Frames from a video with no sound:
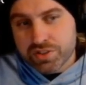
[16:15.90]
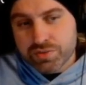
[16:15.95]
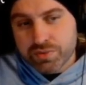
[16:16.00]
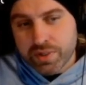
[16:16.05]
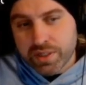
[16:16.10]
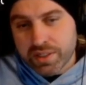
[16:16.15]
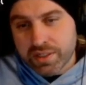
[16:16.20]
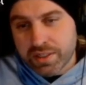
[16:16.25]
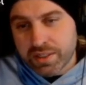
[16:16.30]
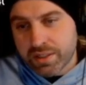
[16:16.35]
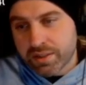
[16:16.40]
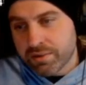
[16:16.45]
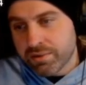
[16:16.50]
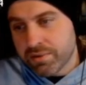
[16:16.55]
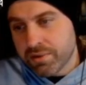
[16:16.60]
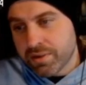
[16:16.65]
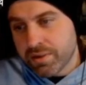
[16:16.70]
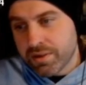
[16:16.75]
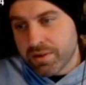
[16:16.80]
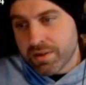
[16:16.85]
right now,
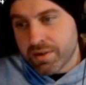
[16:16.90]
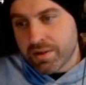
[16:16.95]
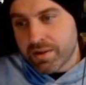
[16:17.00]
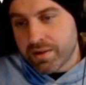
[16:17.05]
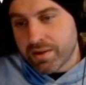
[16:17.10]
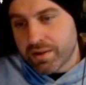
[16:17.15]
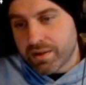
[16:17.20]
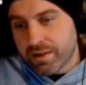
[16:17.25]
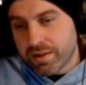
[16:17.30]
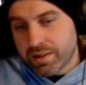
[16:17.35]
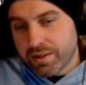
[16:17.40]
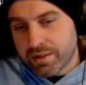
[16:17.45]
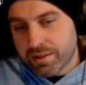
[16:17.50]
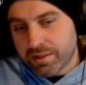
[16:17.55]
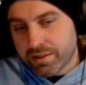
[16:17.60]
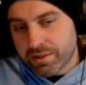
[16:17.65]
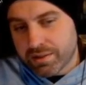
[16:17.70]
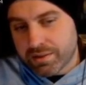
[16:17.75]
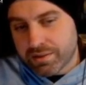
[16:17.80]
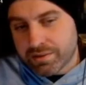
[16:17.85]

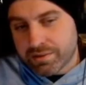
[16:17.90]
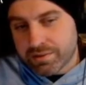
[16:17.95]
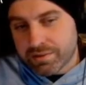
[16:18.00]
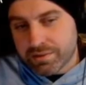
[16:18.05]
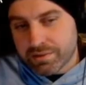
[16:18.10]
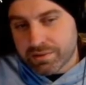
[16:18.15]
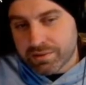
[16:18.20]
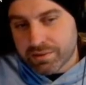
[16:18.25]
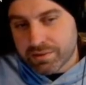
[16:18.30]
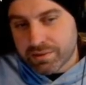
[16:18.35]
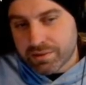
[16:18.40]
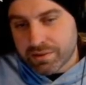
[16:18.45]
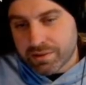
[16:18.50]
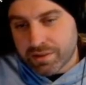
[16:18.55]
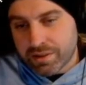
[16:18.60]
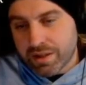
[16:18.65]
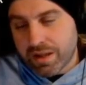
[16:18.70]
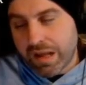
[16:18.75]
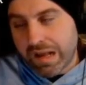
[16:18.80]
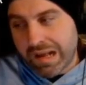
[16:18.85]
and
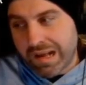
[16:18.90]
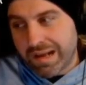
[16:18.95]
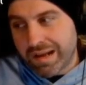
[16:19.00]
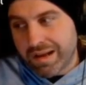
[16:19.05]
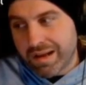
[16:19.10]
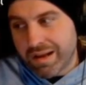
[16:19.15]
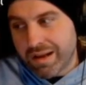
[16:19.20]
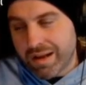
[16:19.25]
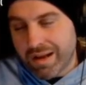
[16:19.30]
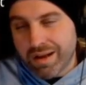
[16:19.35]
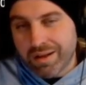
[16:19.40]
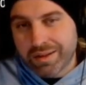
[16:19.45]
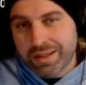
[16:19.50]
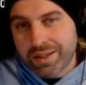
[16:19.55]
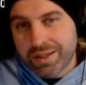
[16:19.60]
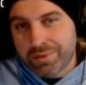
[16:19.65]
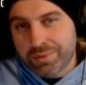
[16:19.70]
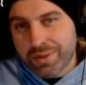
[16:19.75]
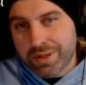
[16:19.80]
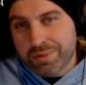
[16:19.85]
I'll
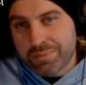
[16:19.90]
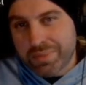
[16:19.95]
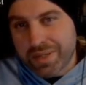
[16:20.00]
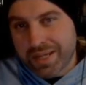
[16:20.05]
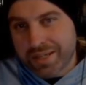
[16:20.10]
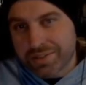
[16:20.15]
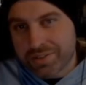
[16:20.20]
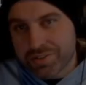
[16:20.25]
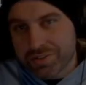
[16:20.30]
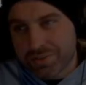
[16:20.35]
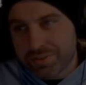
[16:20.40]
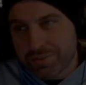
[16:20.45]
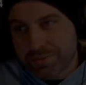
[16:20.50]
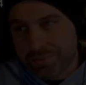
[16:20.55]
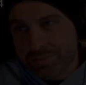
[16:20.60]
get right back to you.